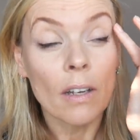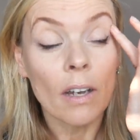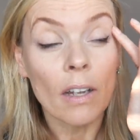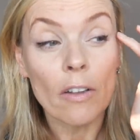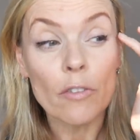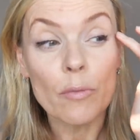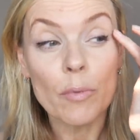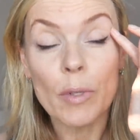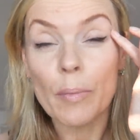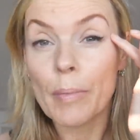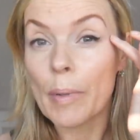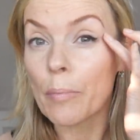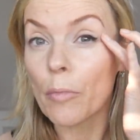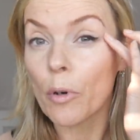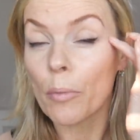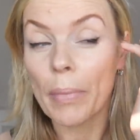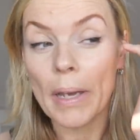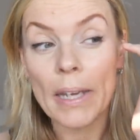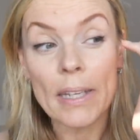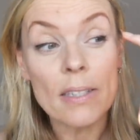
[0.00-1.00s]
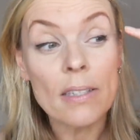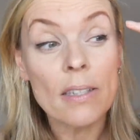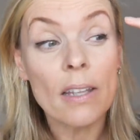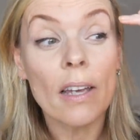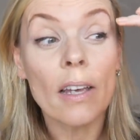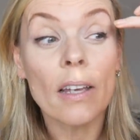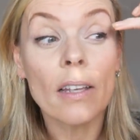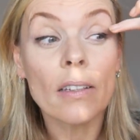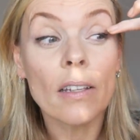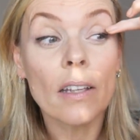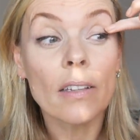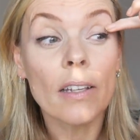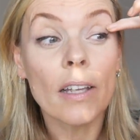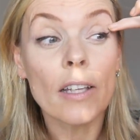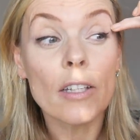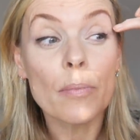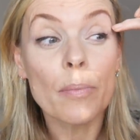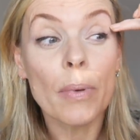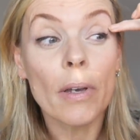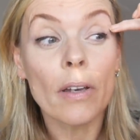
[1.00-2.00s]
I'll have to put a bit more base there, then
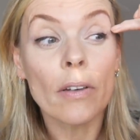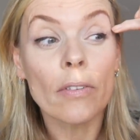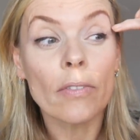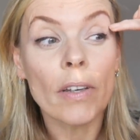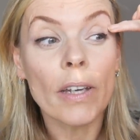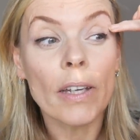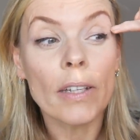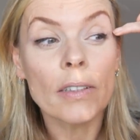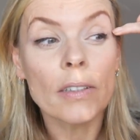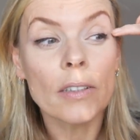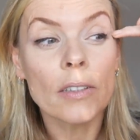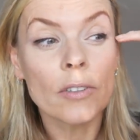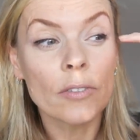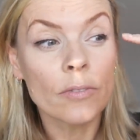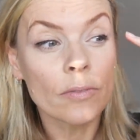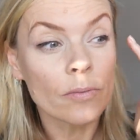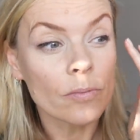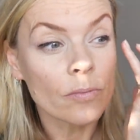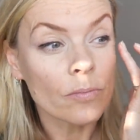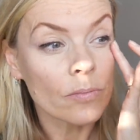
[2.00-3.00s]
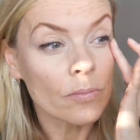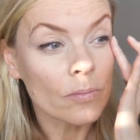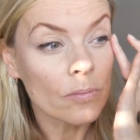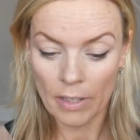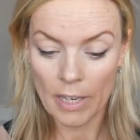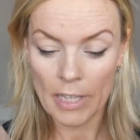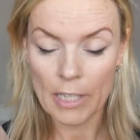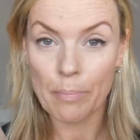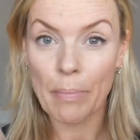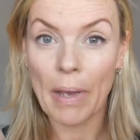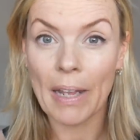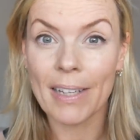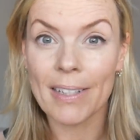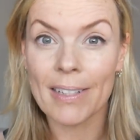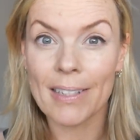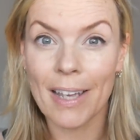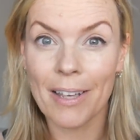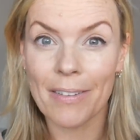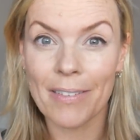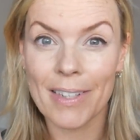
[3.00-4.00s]
that's perfect. Let's
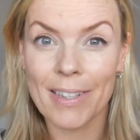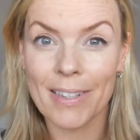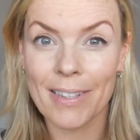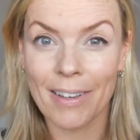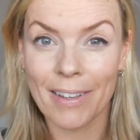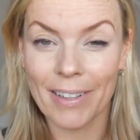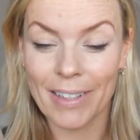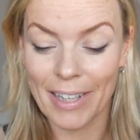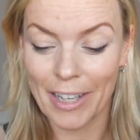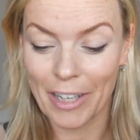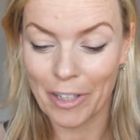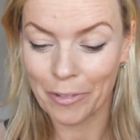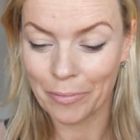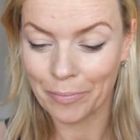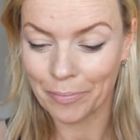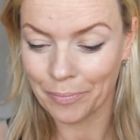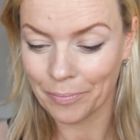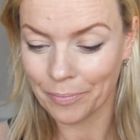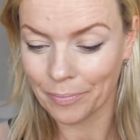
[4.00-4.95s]
balance out this side now.